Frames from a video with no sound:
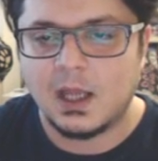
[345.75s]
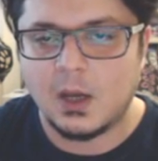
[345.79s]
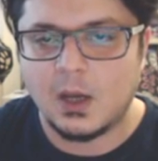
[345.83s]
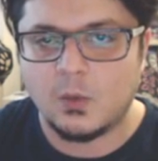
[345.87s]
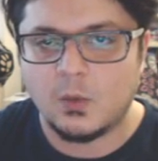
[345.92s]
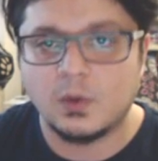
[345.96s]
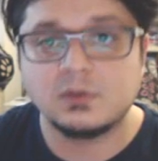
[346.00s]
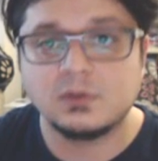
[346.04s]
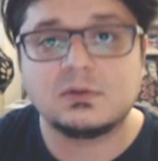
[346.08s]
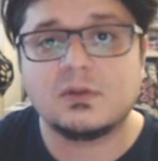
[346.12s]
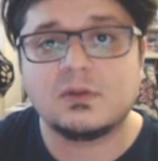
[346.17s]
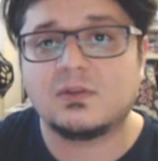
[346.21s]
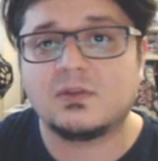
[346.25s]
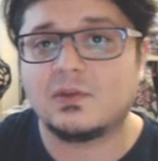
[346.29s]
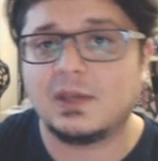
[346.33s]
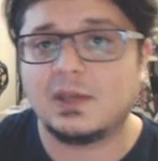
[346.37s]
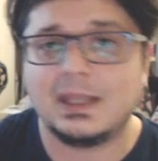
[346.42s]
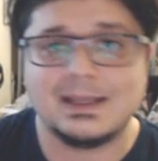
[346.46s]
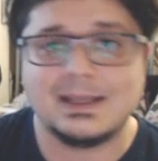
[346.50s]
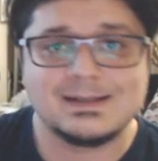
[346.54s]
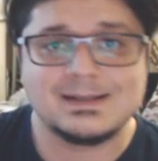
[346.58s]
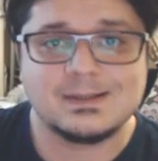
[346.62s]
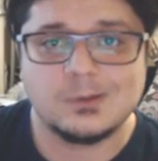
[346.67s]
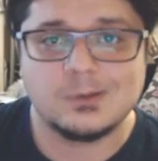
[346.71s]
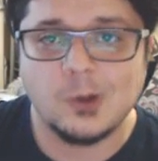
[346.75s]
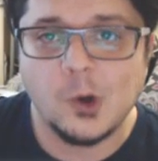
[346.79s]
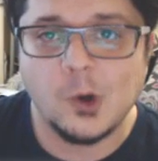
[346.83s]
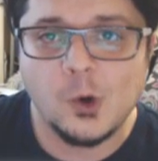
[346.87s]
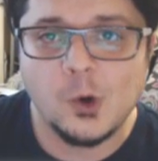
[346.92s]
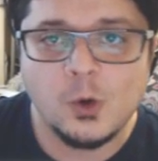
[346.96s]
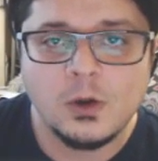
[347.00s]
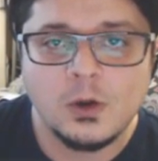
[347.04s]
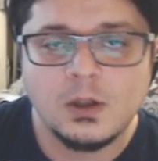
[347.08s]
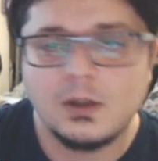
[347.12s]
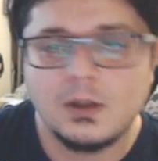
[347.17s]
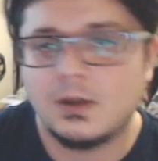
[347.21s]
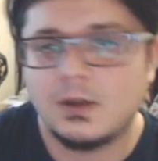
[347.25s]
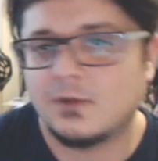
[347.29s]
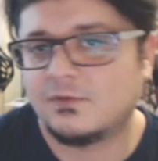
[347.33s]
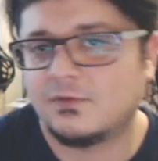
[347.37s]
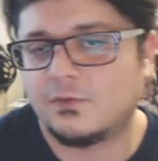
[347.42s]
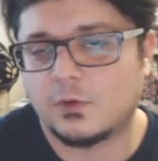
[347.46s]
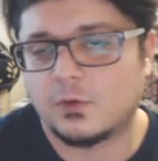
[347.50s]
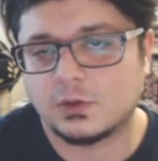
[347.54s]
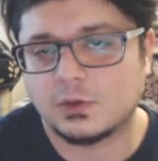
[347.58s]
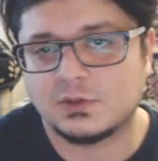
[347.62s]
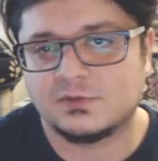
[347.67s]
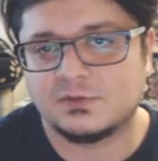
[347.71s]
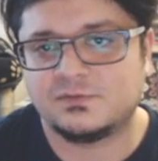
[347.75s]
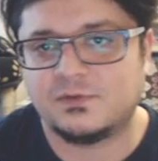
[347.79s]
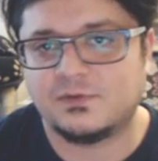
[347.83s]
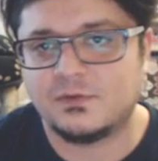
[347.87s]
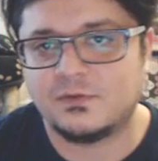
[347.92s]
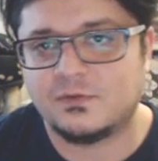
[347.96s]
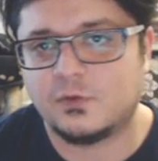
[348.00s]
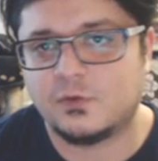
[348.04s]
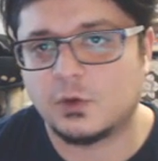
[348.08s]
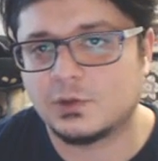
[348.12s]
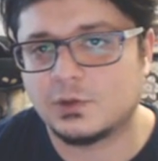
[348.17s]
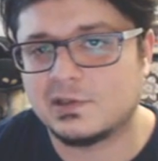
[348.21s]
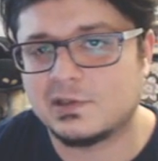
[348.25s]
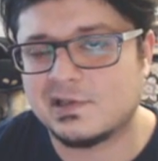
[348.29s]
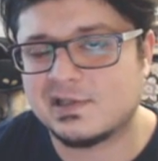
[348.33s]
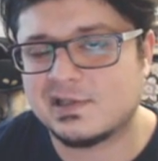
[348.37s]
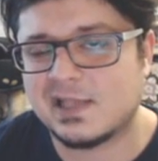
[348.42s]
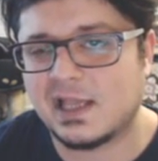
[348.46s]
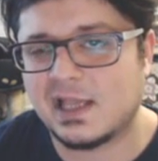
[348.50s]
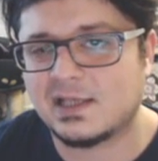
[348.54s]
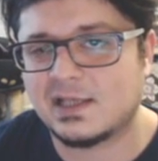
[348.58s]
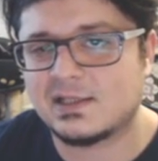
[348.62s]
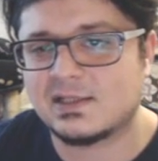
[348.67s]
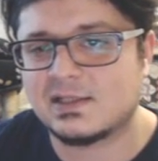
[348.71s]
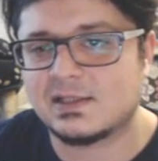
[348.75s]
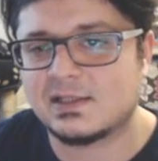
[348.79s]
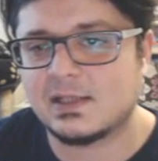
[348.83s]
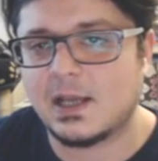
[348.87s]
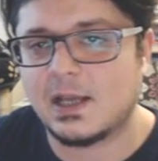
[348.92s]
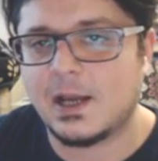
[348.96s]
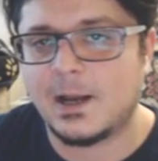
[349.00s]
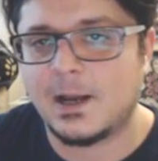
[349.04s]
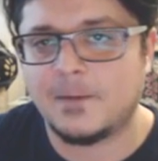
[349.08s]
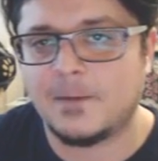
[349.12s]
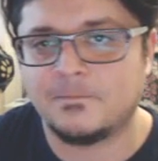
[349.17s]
1 to 3 is low, 4 to 6,